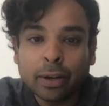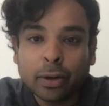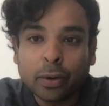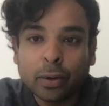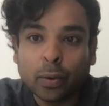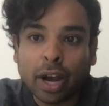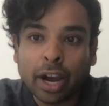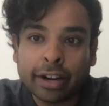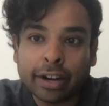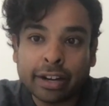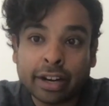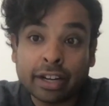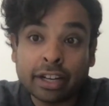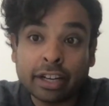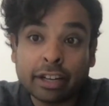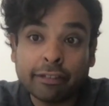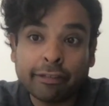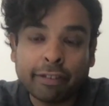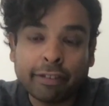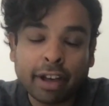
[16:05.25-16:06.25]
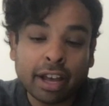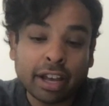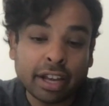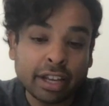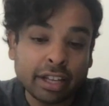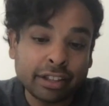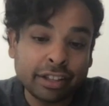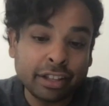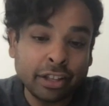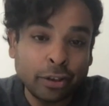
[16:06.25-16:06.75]
to
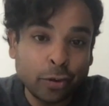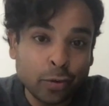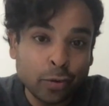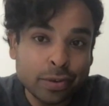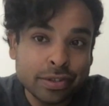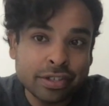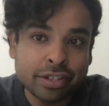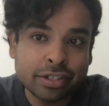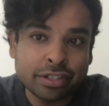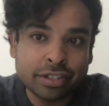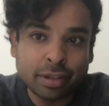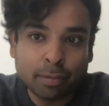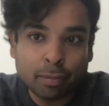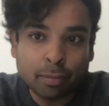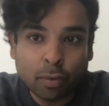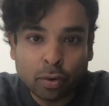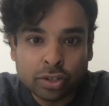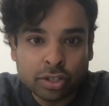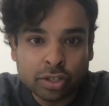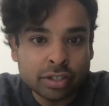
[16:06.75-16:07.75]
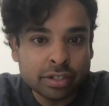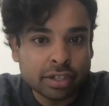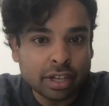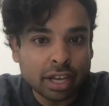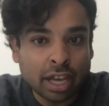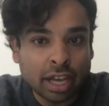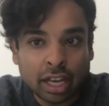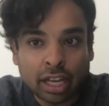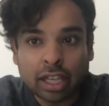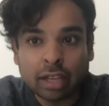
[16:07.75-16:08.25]
identify the user's emotions
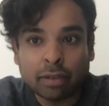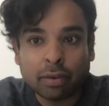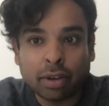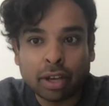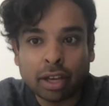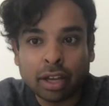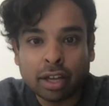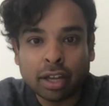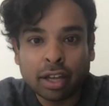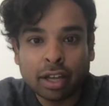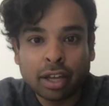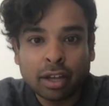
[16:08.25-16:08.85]
anyway